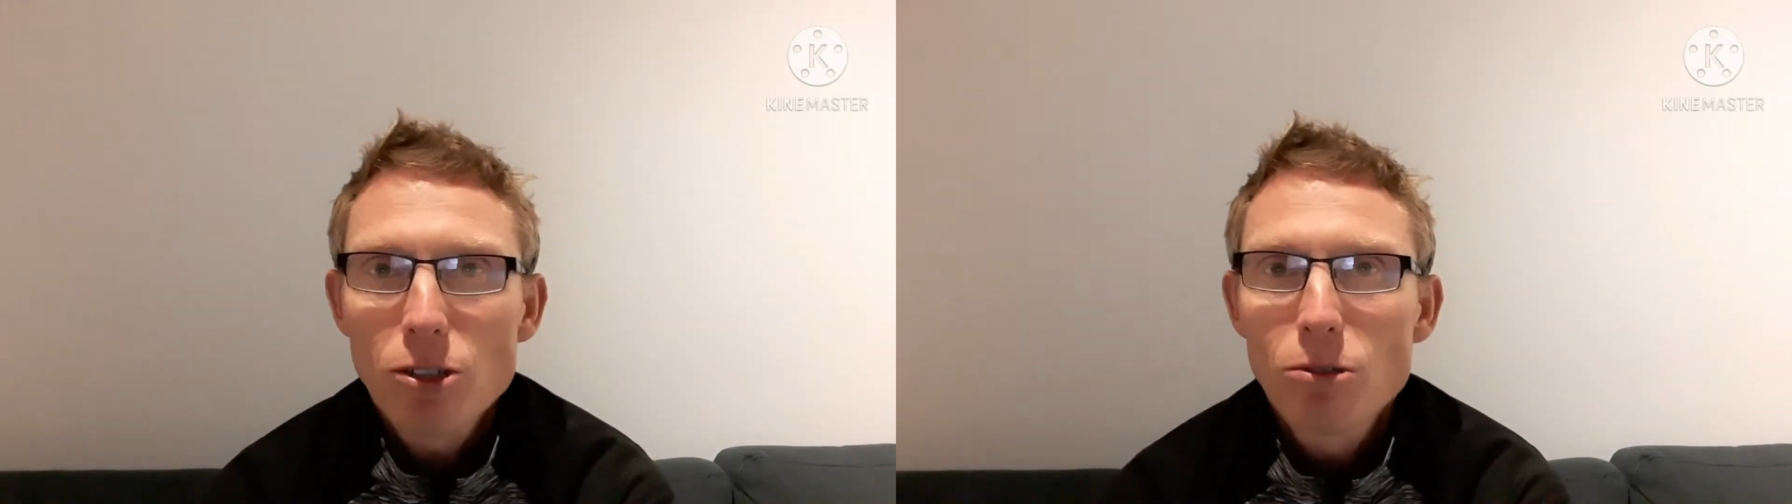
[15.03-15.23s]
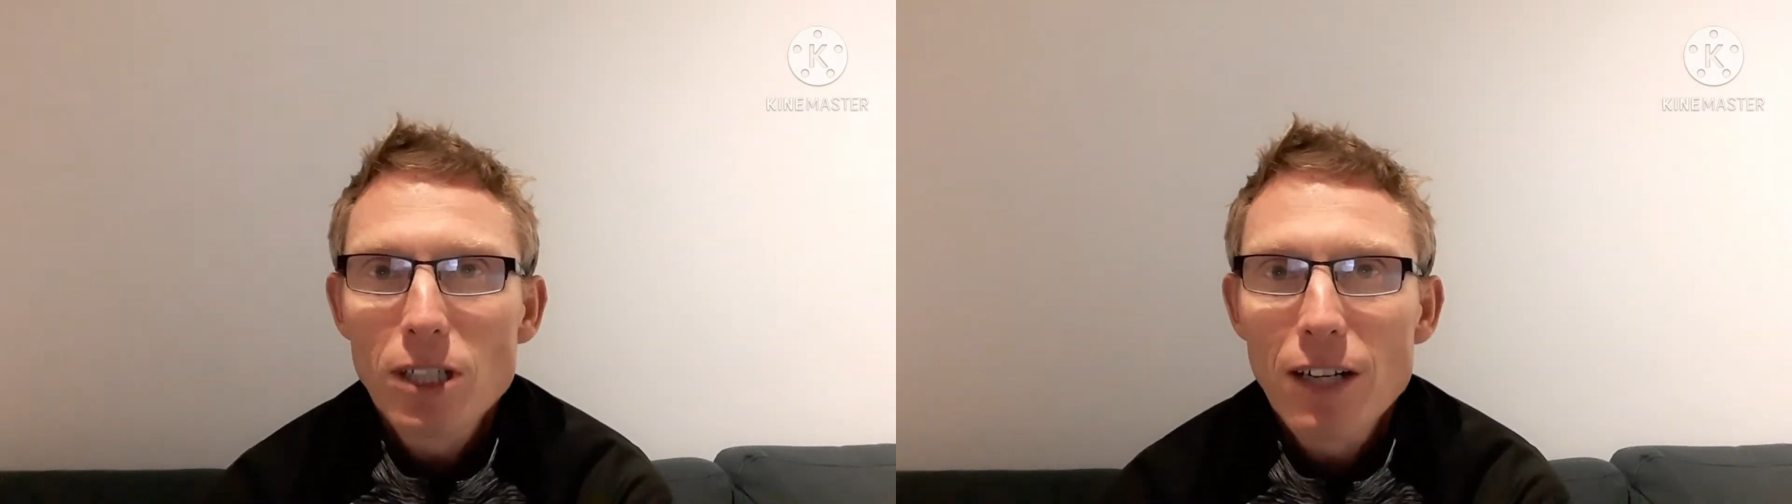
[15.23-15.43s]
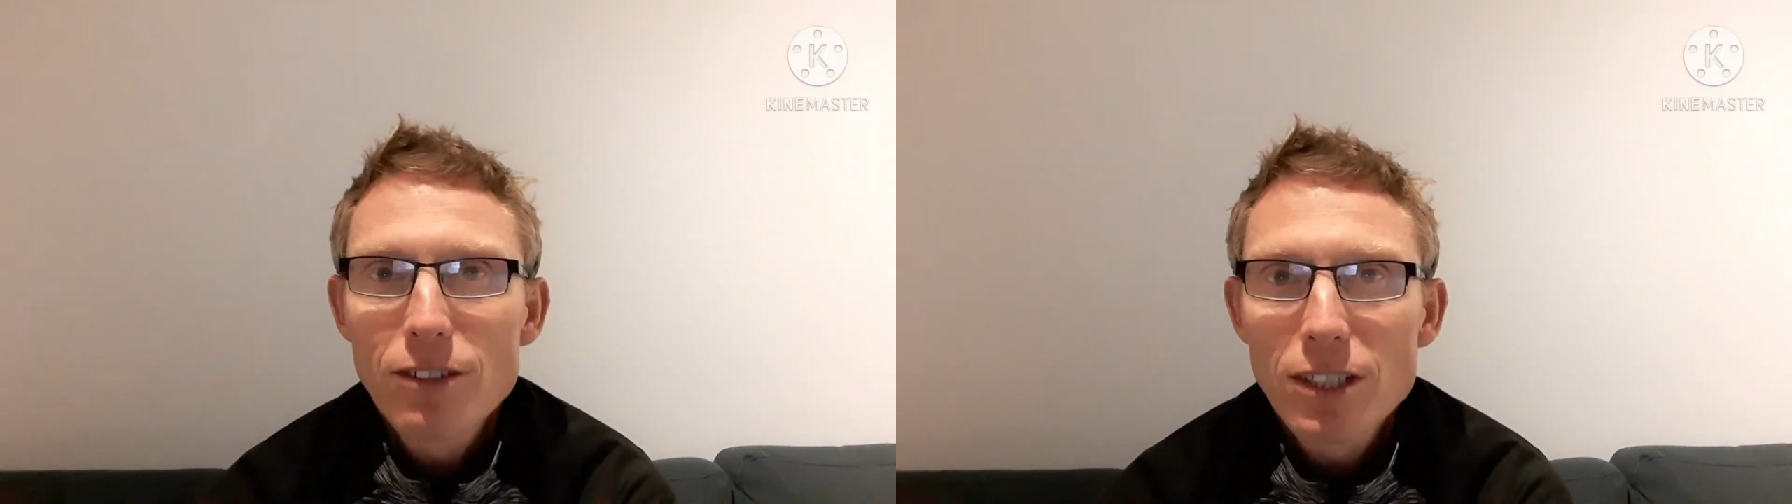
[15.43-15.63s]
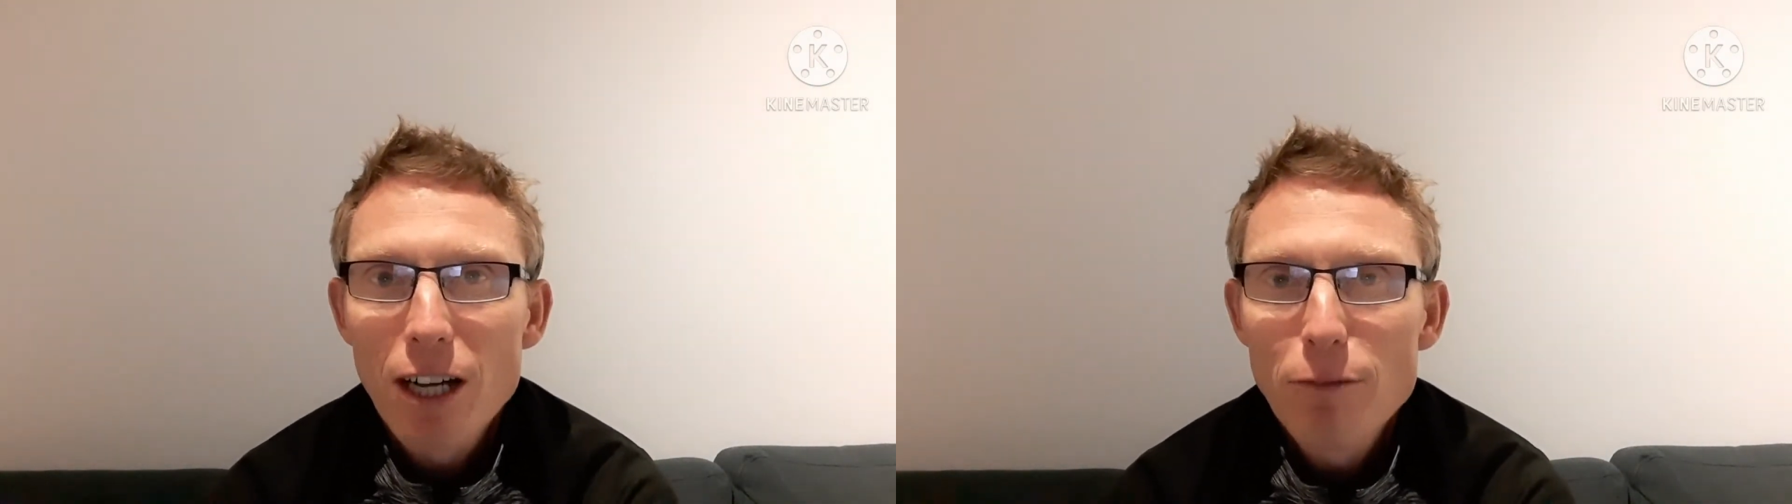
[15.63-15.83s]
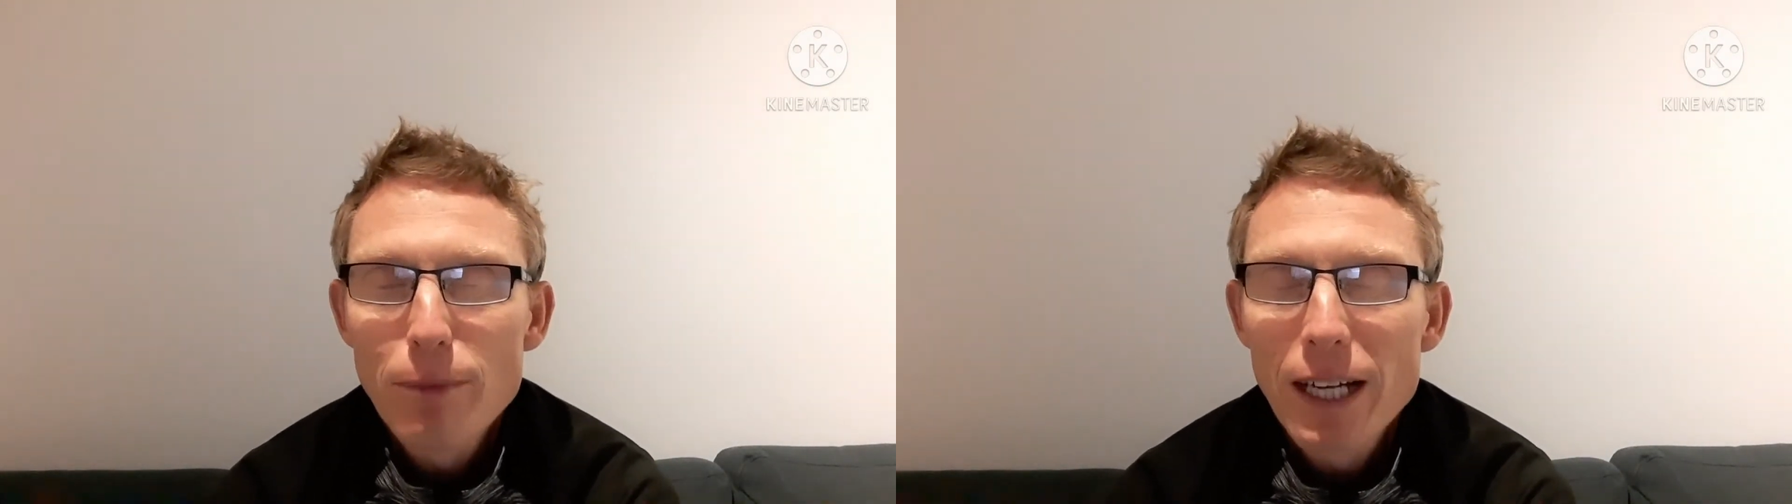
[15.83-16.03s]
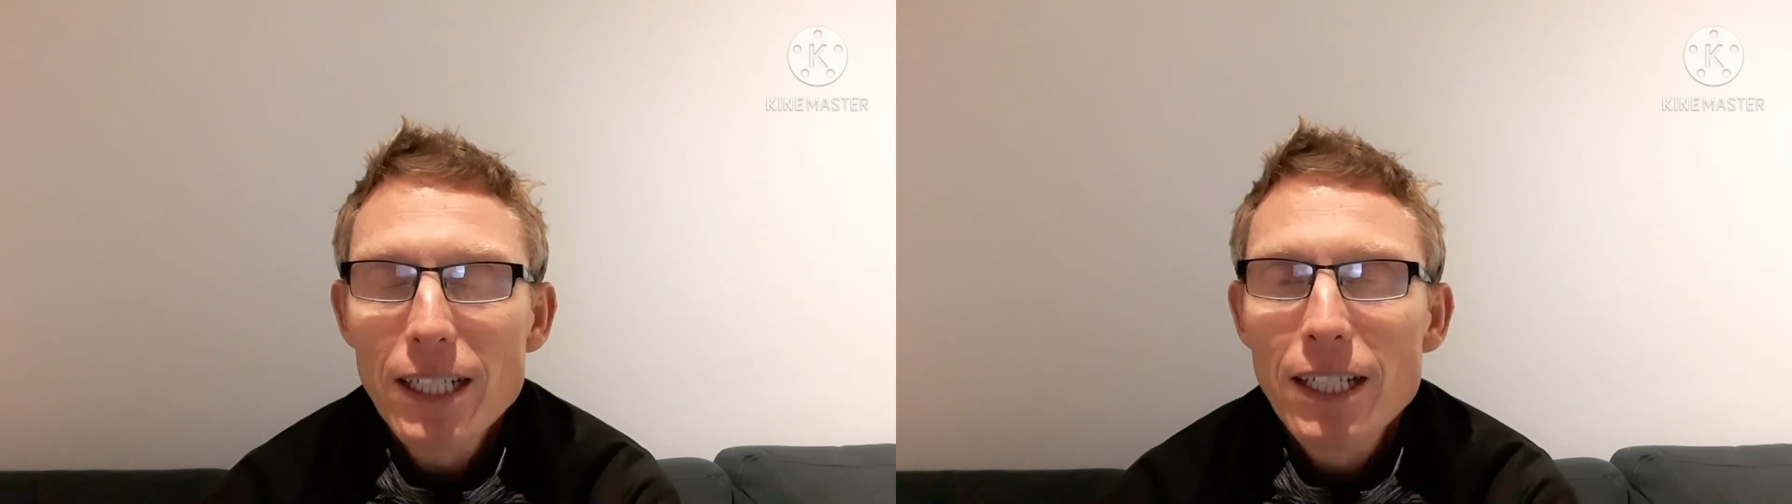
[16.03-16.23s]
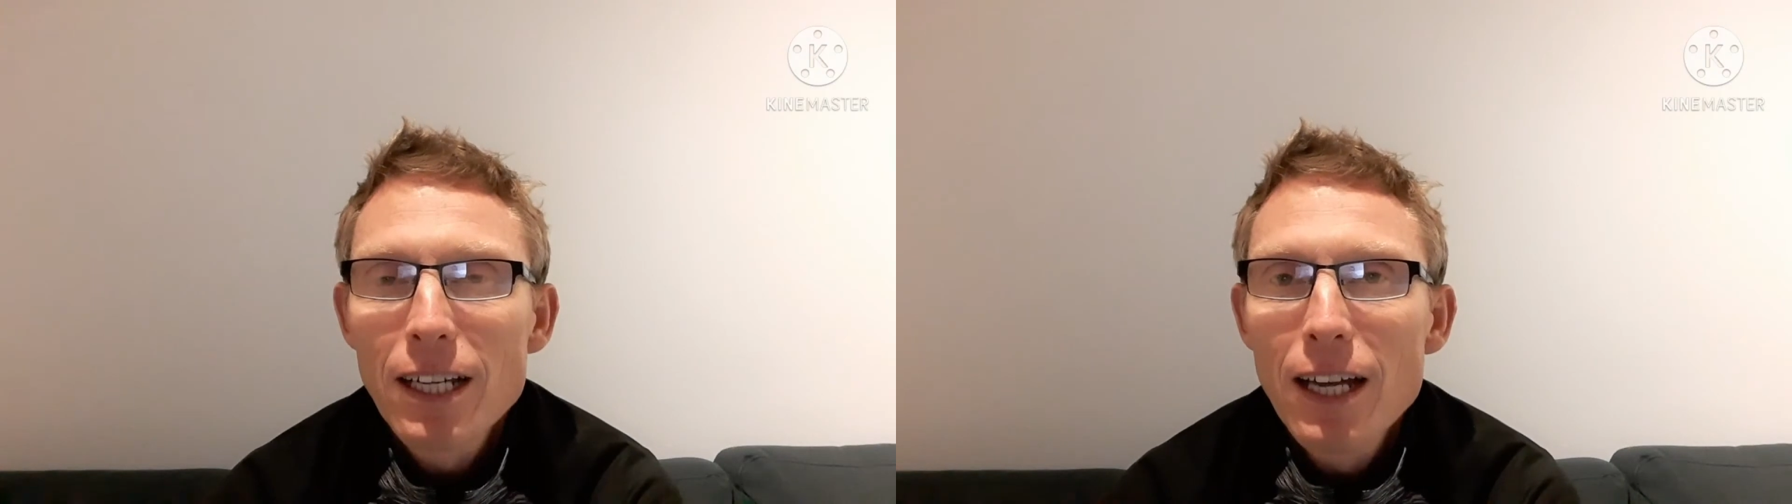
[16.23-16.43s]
all the others that I've made.